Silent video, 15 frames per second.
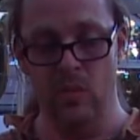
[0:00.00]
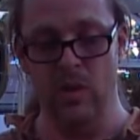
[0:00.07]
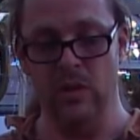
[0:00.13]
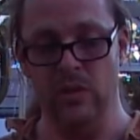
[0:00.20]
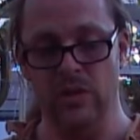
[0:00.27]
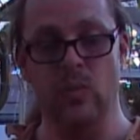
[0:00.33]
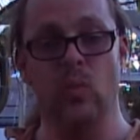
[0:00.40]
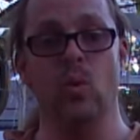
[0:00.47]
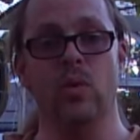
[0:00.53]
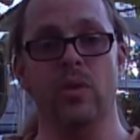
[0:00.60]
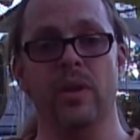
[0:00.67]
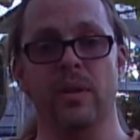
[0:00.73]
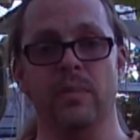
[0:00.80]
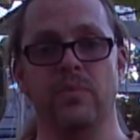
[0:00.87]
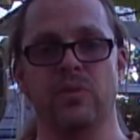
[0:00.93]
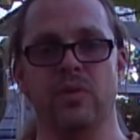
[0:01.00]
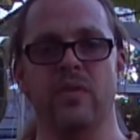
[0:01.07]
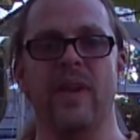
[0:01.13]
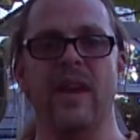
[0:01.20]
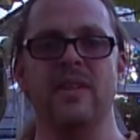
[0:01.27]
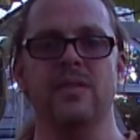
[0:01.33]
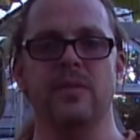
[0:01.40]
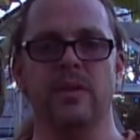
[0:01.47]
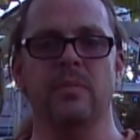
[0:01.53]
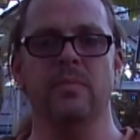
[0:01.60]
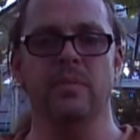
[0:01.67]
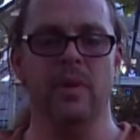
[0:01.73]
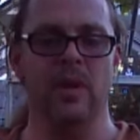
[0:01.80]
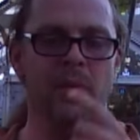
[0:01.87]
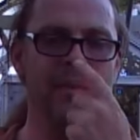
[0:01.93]
And what it'll do, all the sort of ends of the
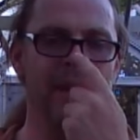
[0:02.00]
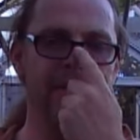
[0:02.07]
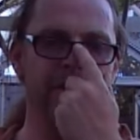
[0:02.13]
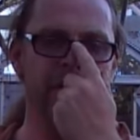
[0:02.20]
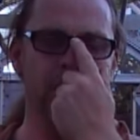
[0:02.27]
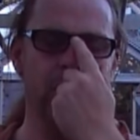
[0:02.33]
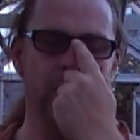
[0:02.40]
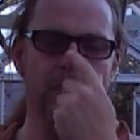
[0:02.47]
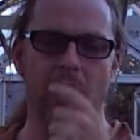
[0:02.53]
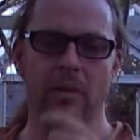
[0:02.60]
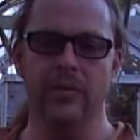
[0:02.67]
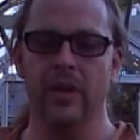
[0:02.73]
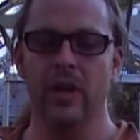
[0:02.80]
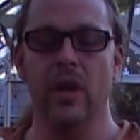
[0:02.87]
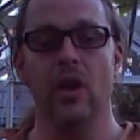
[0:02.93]
um, lavender will come off.